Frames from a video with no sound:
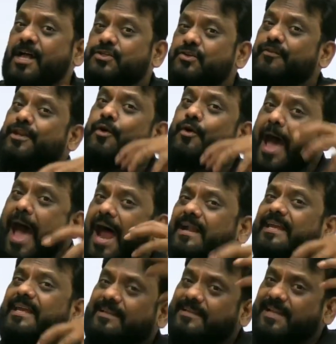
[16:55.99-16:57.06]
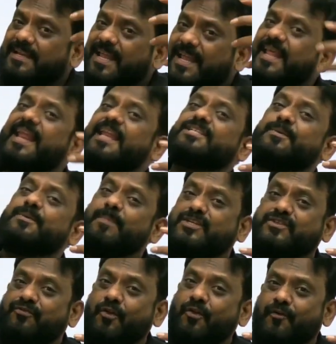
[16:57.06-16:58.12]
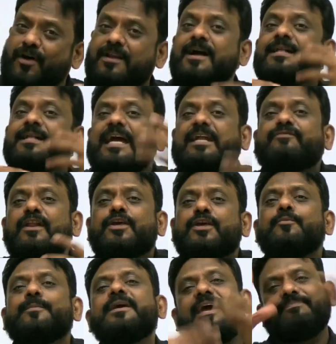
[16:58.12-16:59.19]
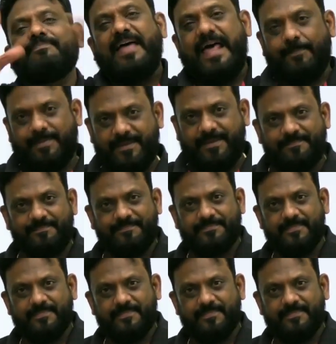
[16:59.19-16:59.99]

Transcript: So when you add internal energy plus flow work, that will give me enthalpy.